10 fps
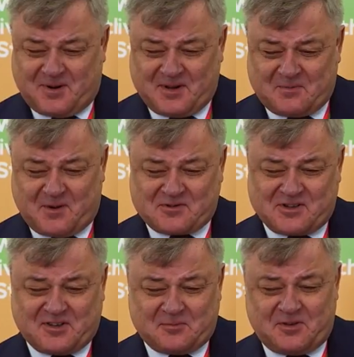And
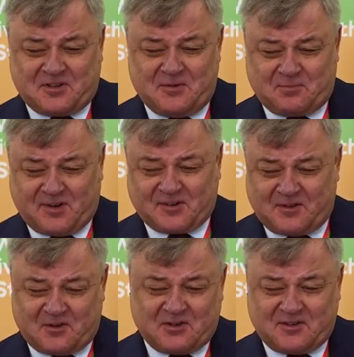if we take the
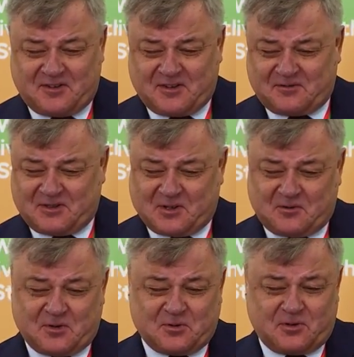example of West
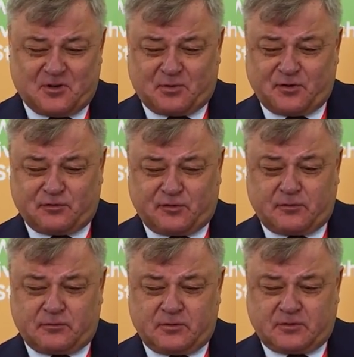Siberian
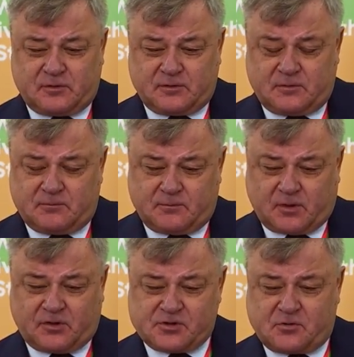railroads, and
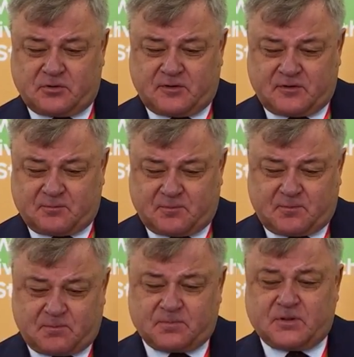my
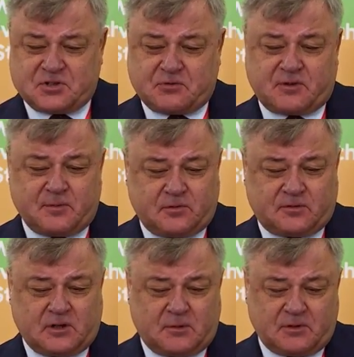colleagues from that
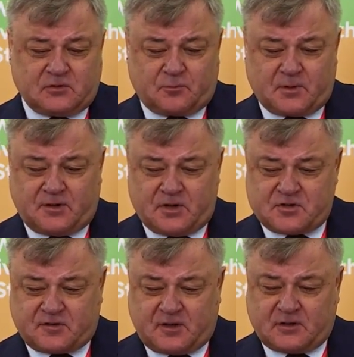part of
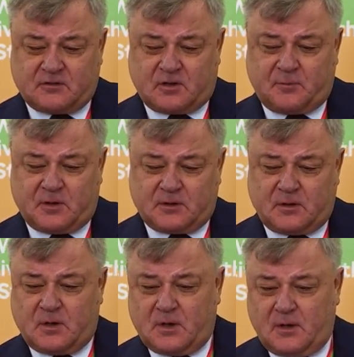our railroads are
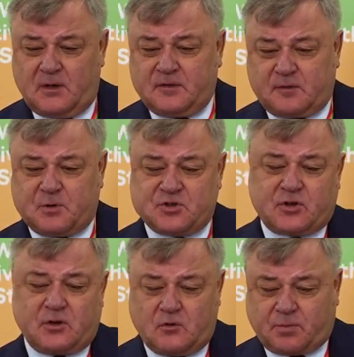here.
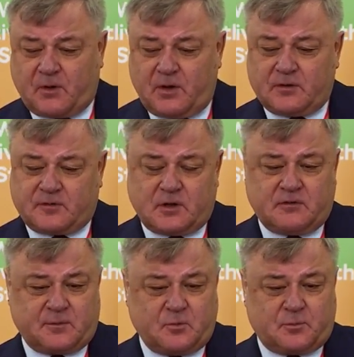This stretch is
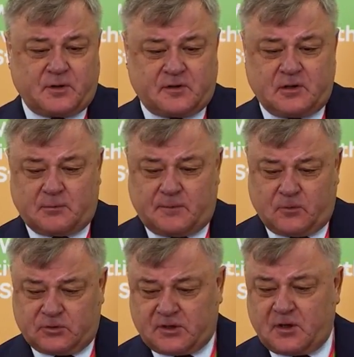
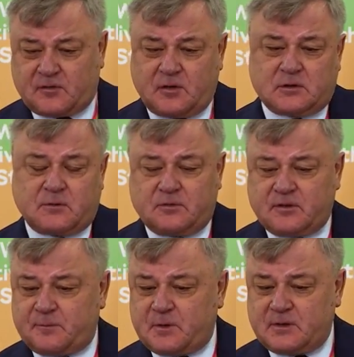
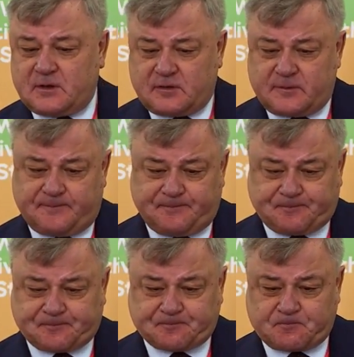1,777,
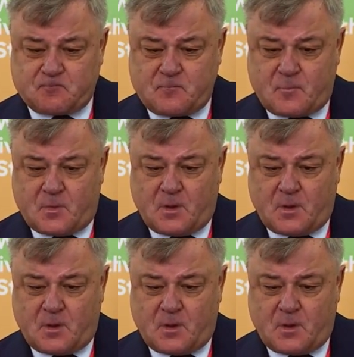and